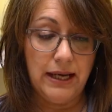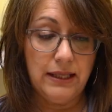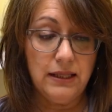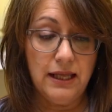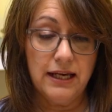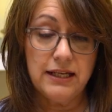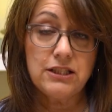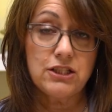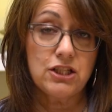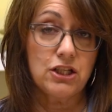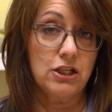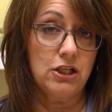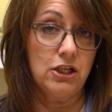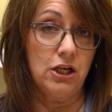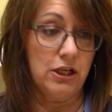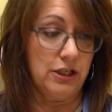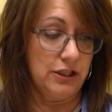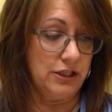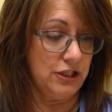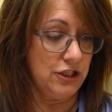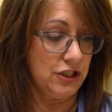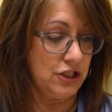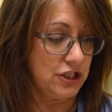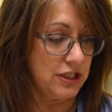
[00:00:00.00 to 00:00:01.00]
like to
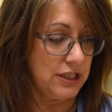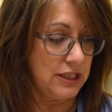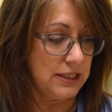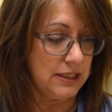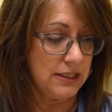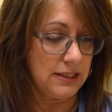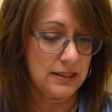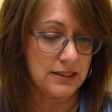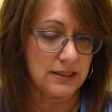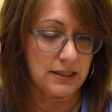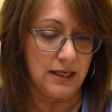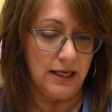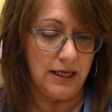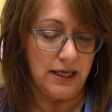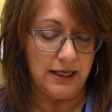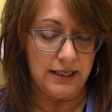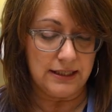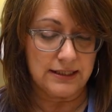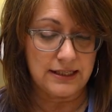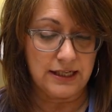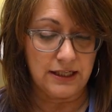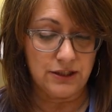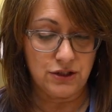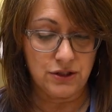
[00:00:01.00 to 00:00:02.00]
garnish this
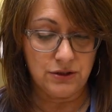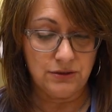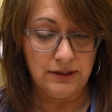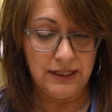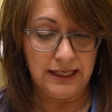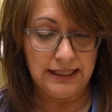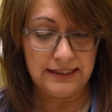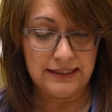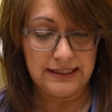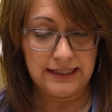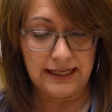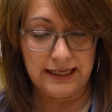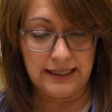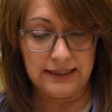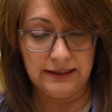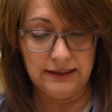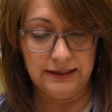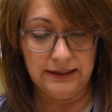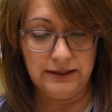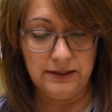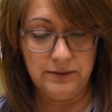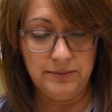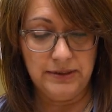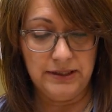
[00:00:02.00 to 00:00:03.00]
is I do like to add a
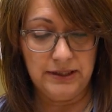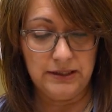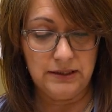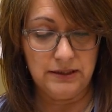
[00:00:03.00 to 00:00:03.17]
little bit